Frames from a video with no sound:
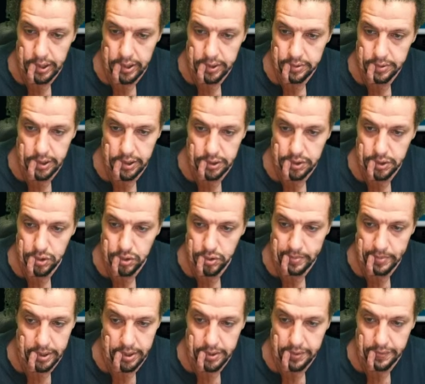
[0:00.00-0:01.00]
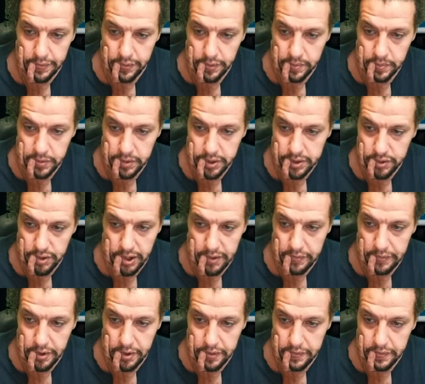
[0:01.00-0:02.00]
I don't actually know many from this
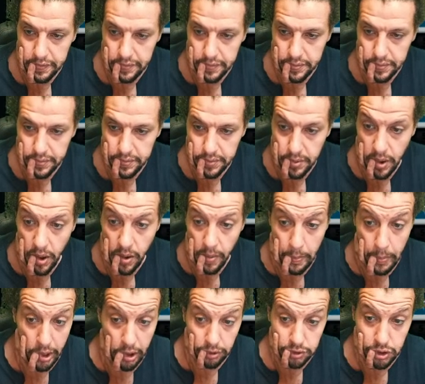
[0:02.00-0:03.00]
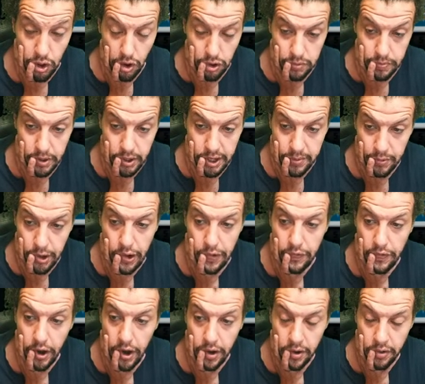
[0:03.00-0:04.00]
rank 5. Oh, Bill Tong became
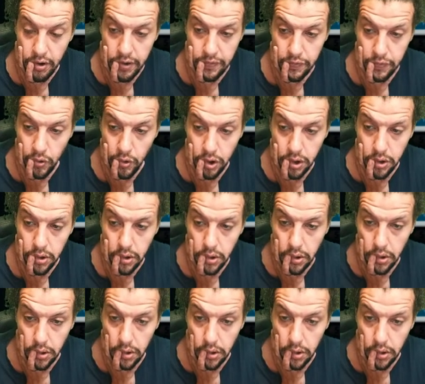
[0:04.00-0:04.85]
rank, five, rank 4.